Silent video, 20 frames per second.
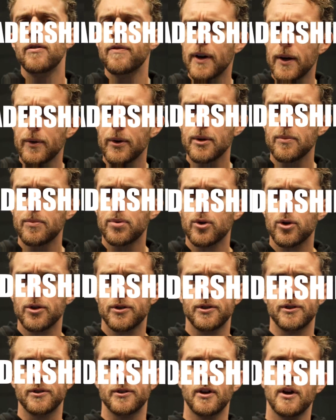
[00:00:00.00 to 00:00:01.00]
Very
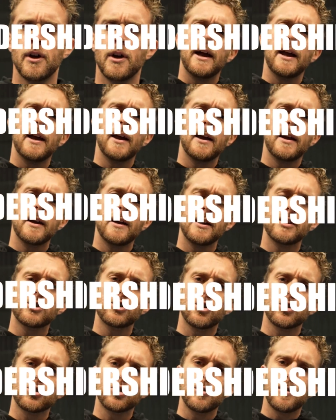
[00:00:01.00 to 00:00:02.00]
important. And it's
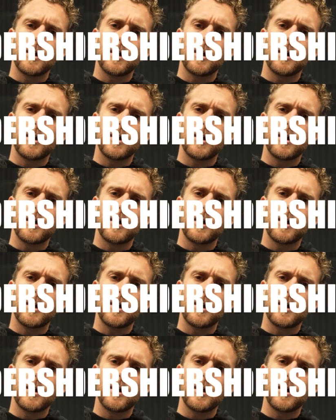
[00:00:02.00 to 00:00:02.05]
also